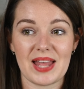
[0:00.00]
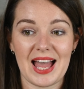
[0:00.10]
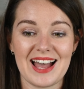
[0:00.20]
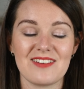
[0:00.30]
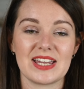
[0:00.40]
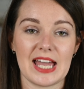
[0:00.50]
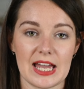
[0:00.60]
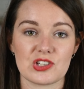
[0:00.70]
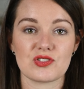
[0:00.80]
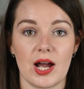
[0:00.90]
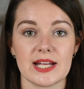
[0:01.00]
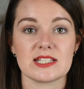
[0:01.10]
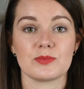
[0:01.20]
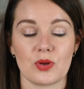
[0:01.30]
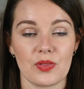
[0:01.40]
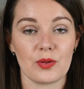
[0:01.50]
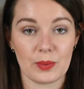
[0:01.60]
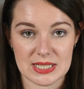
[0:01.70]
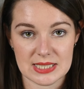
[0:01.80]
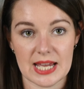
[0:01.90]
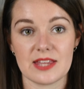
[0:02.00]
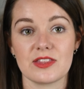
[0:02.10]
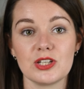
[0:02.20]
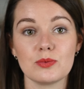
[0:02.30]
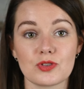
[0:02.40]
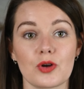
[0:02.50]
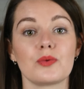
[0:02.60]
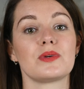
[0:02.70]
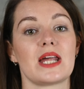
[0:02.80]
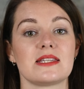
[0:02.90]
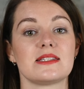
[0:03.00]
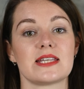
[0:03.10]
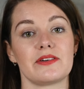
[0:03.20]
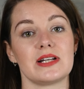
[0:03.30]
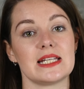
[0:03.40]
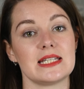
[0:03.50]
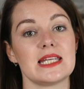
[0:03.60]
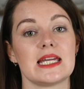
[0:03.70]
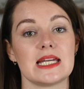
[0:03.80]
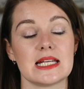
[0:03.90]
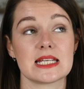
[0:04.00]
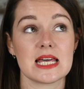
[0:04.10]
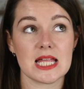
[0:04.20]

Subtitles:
having extra items on the wedding day that you don't necessarily need.